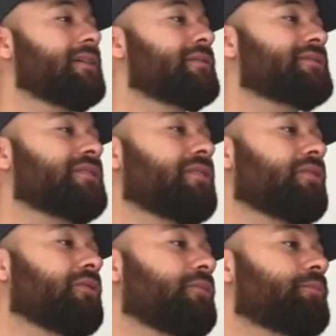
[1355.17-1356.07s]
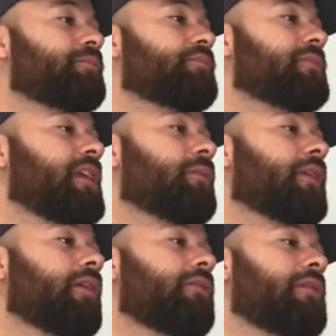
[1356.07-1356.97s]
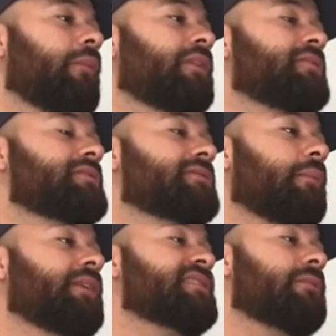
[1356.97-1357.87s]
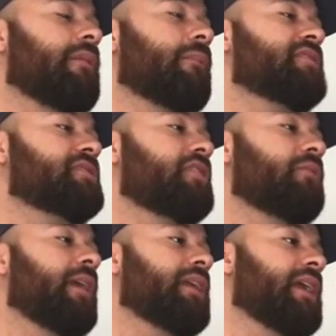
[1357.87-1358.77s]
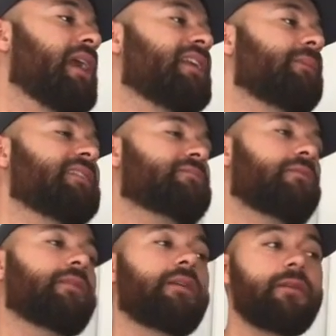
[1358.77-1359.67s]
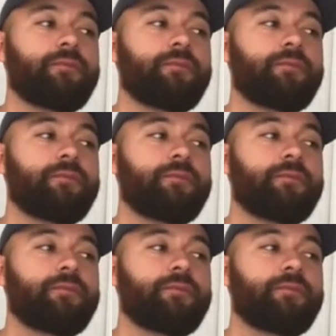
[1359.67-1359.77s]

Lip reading: So here we go. I'm gonna set my metronome at 80 beats per minute,